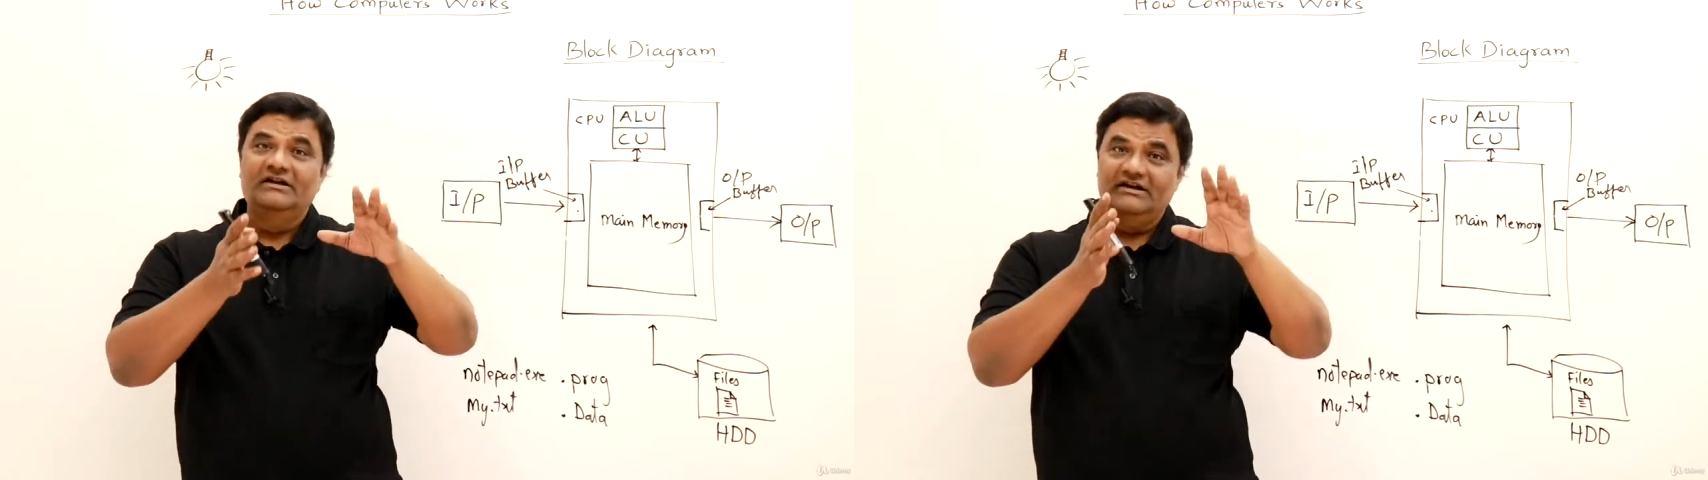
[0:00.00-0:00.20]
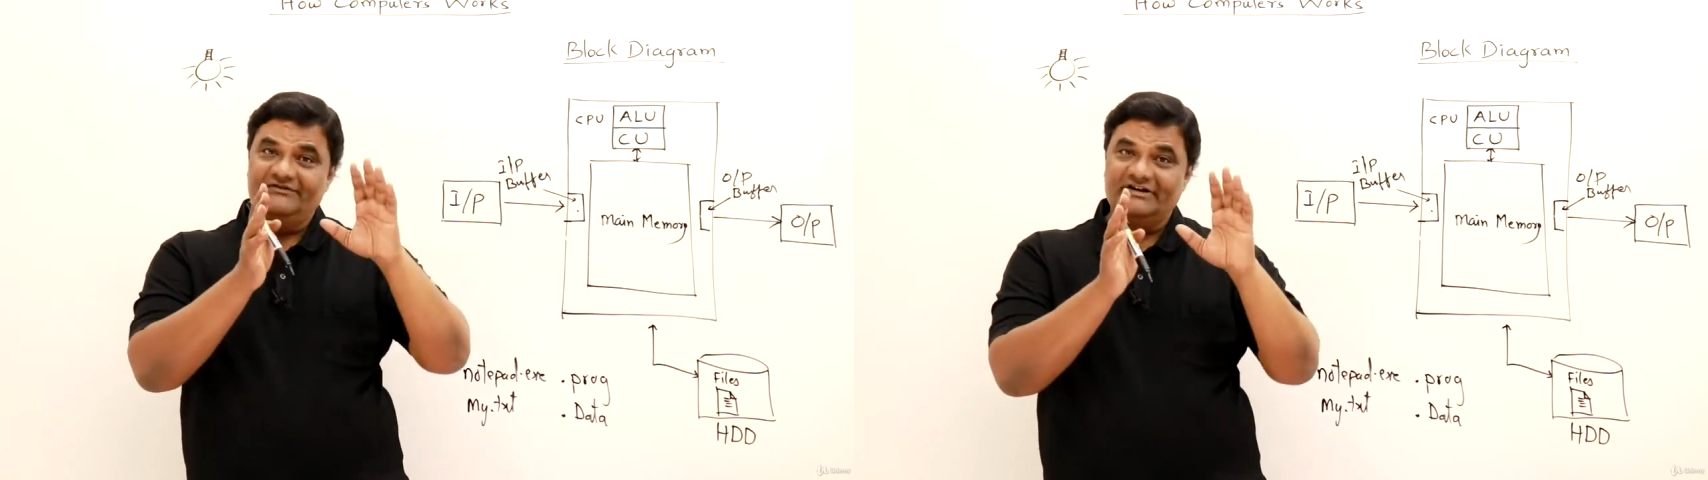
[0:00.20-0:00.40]

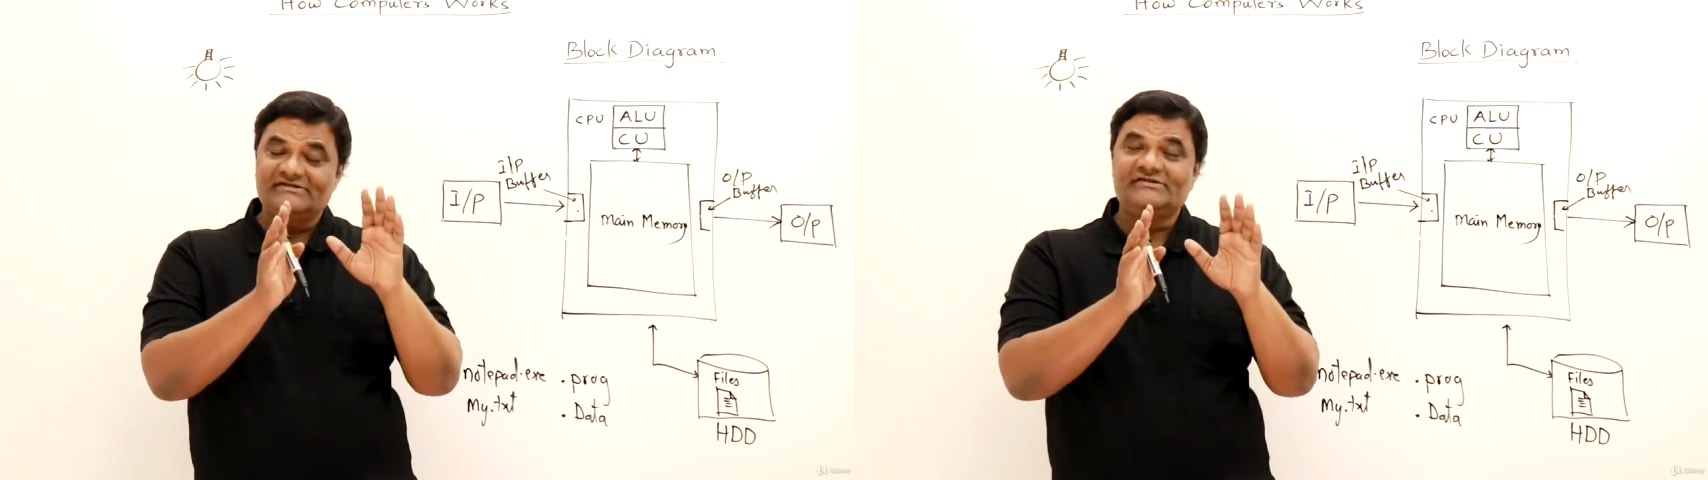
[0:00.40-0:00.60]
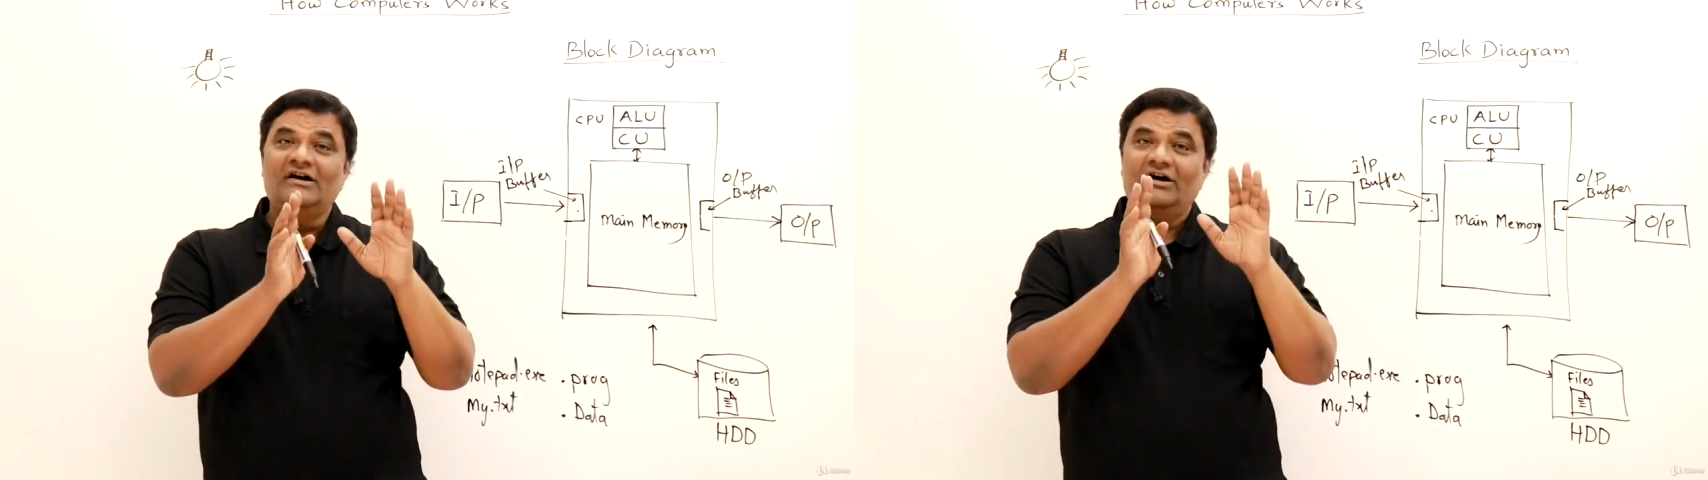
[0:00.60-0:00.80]
if it
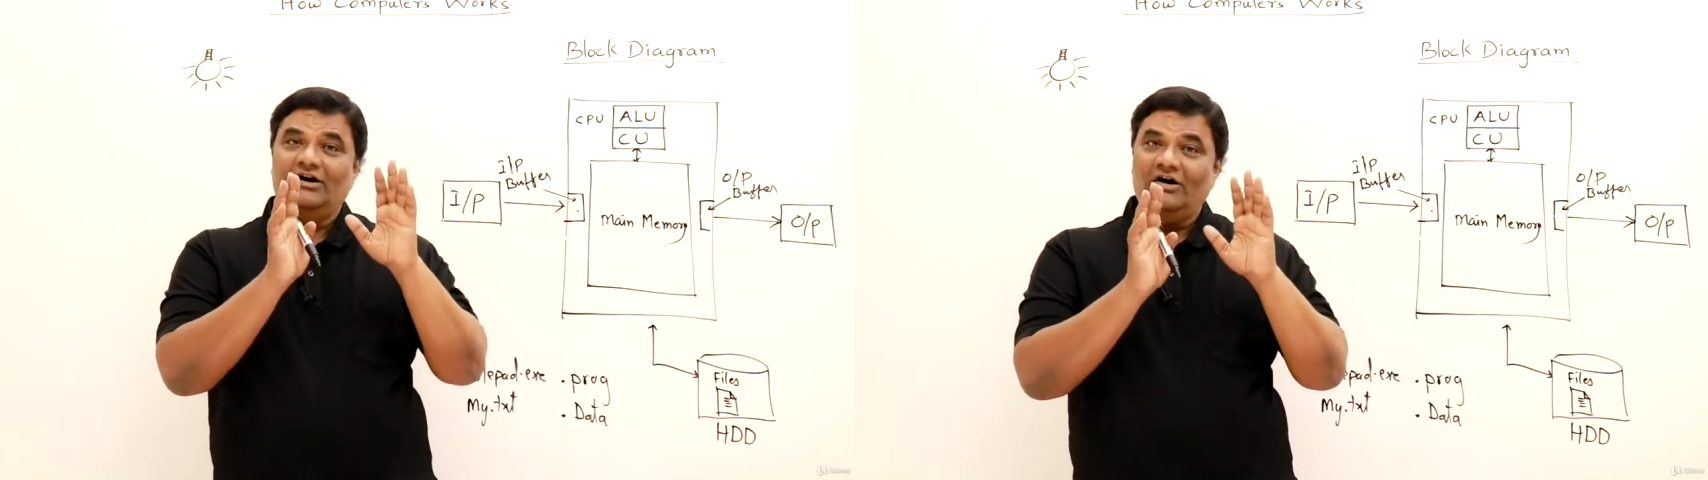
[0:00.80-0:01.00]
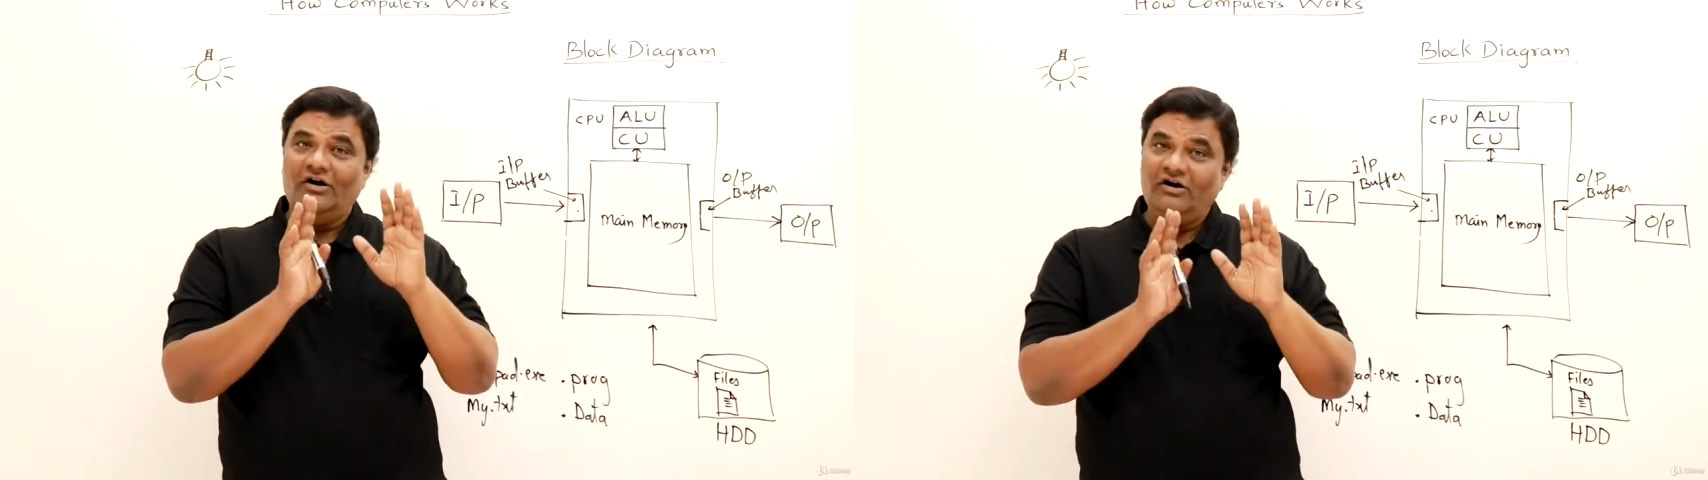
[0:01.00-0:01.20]
is
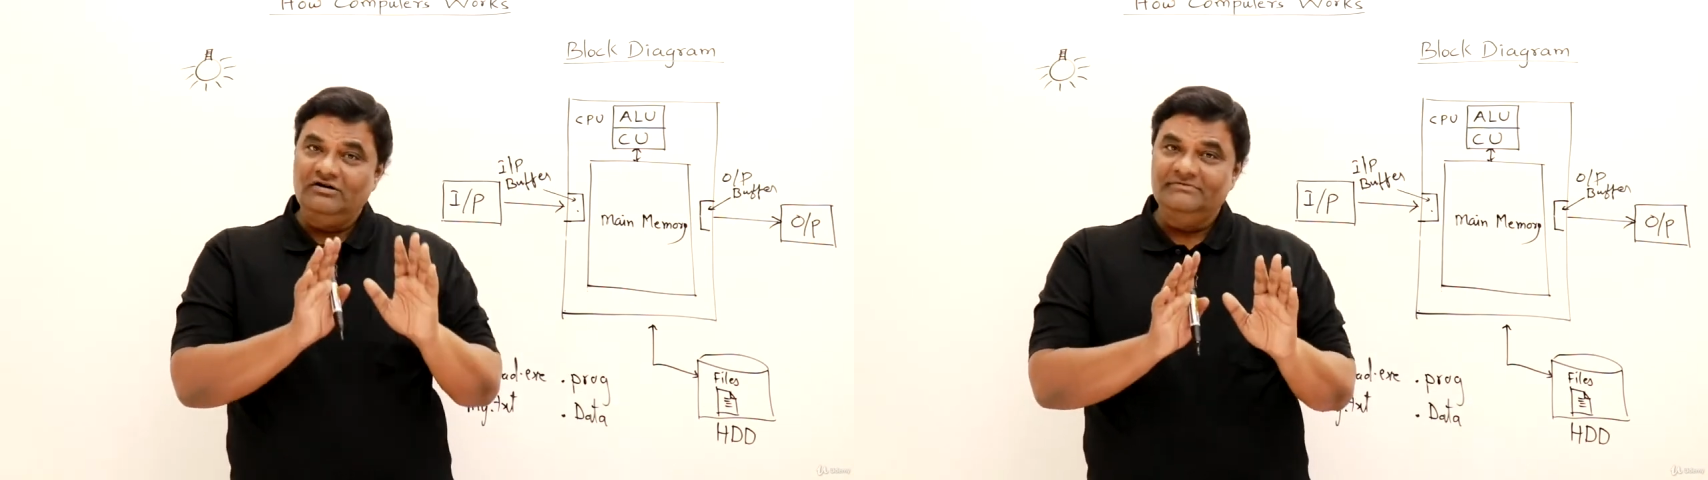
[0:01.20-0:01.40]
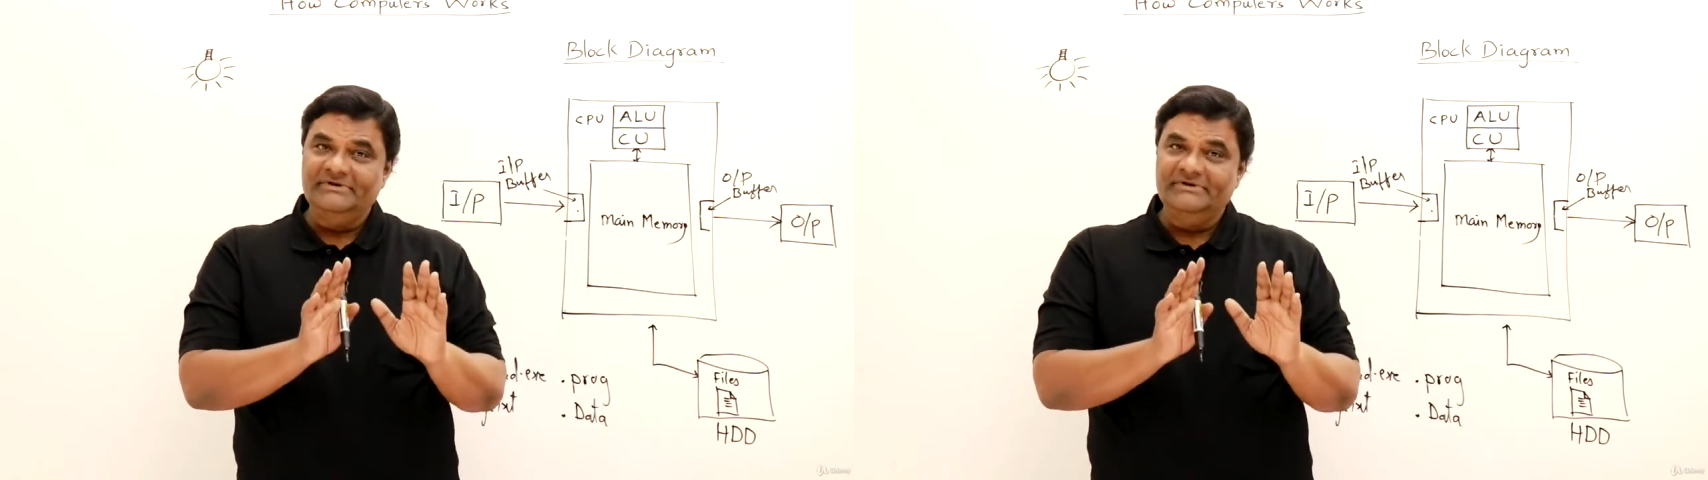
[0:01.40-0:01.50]
On